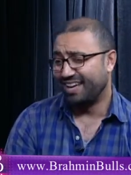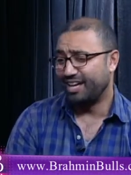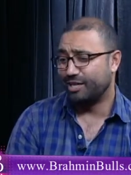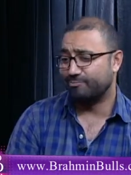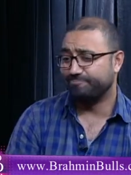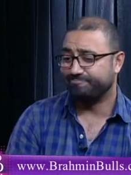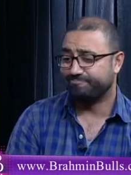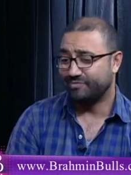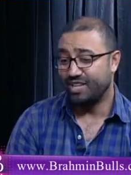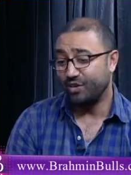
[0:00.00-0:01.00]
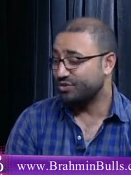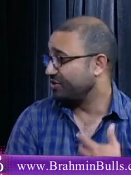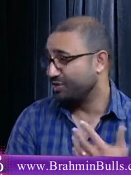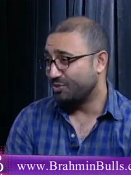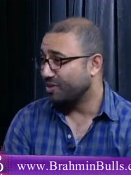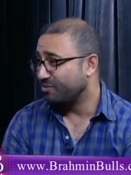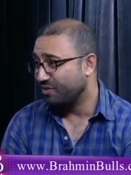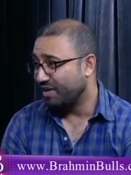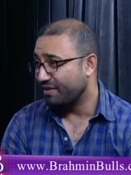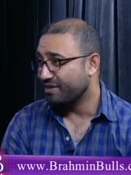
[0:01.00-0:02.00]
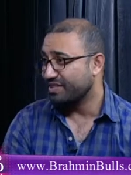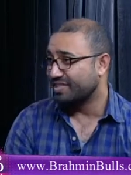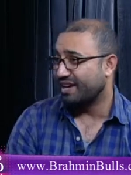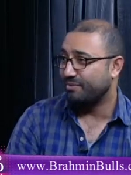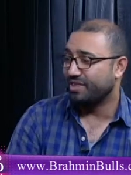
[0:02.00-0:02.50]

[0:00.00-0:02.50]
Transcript: Um, you know, enjoy the movie, have a good time.